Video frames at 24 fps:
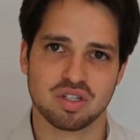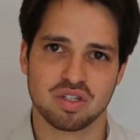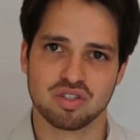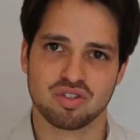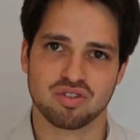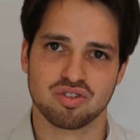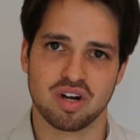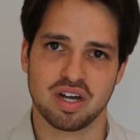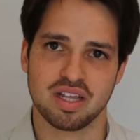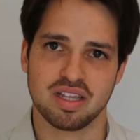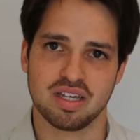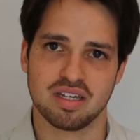
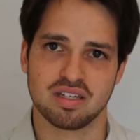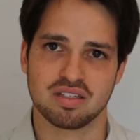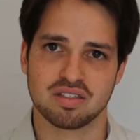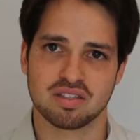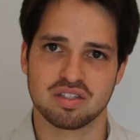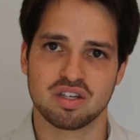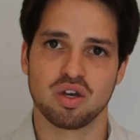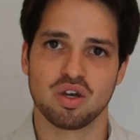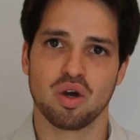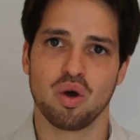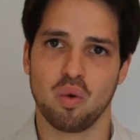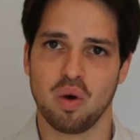
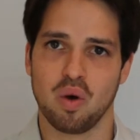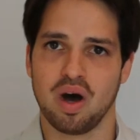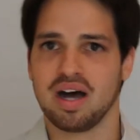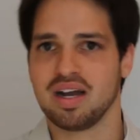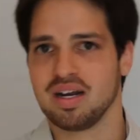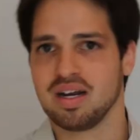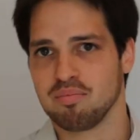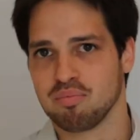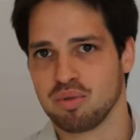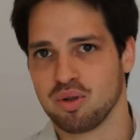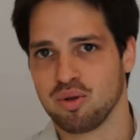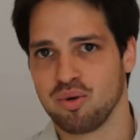Australians who are
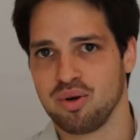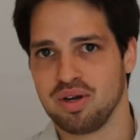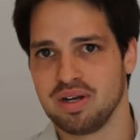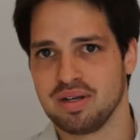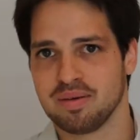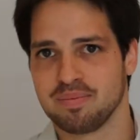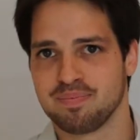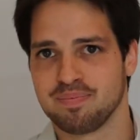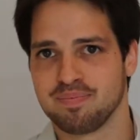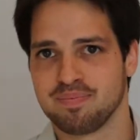unemployed.